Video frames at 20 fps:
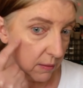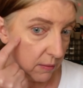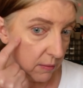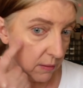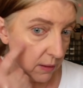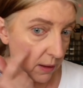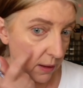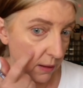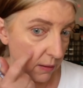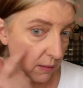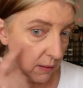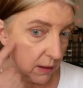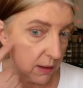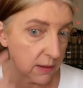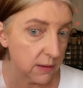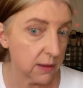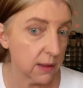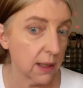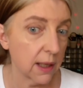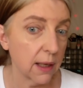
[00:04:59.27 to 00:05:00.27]
right
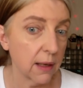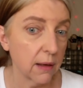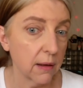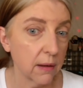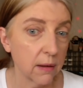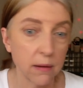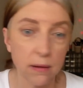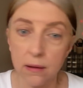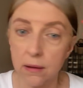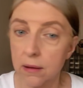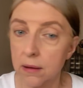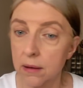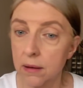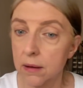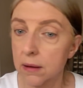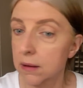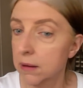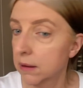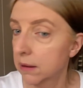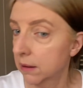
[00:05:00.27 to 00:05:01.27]
across there.
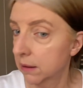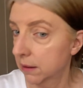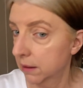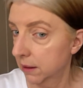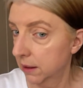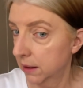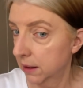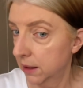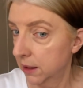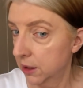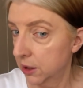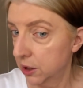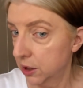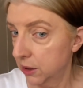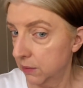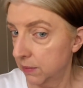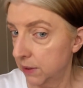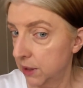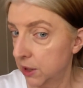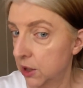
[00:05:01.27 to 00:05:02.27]
This
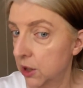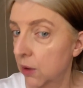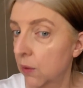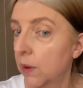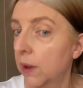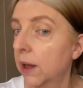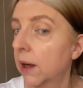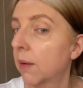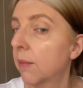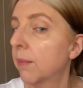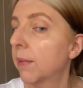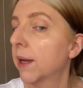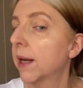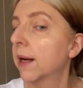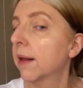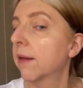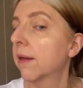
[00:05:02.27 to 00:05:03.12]
should be showing up better